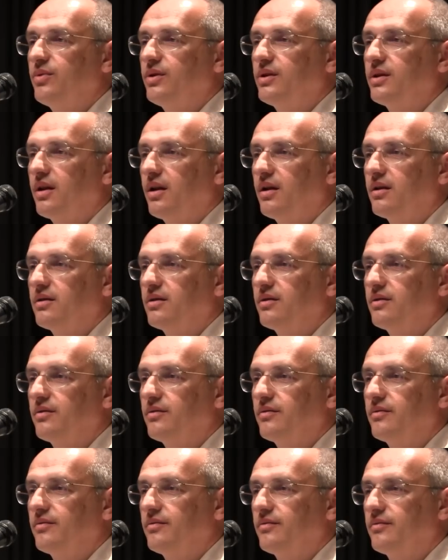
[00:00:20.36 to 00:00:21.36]
But
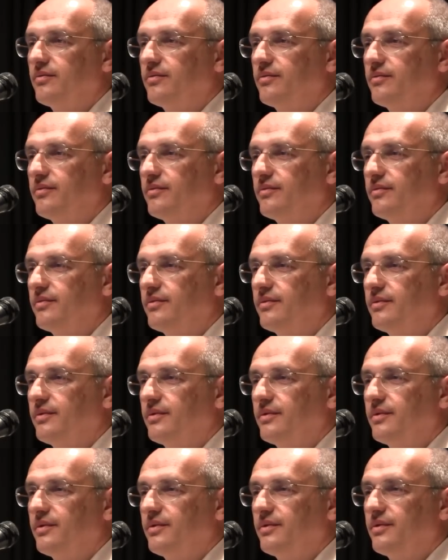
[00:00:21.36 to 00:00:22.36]
maybe I am not as
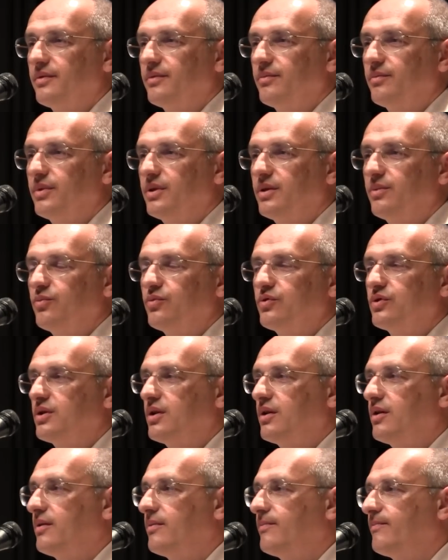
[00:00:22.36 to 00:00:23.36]
glad as I would like to
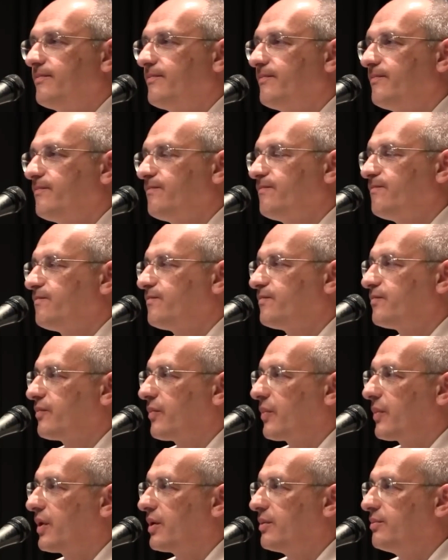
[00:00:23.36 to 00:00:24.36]
be, because my
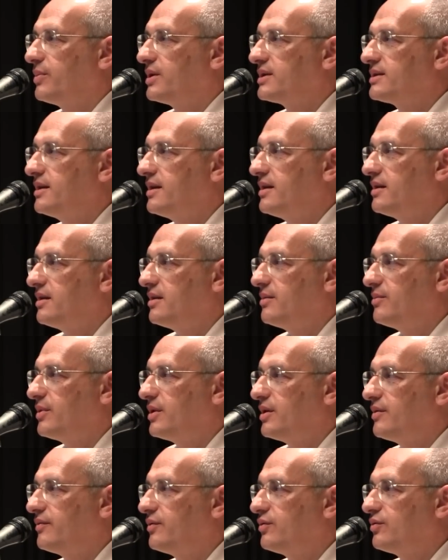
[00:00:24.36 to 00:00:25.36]

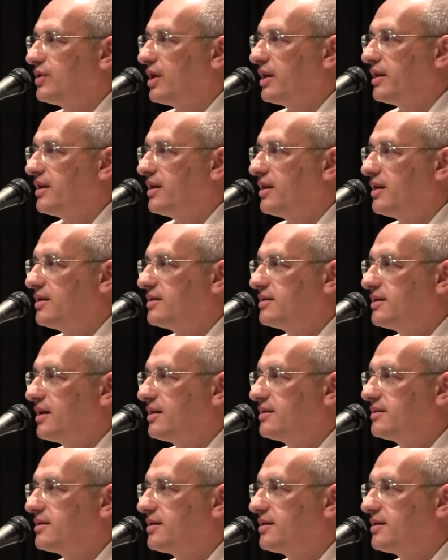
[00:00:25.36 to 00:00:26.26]
latest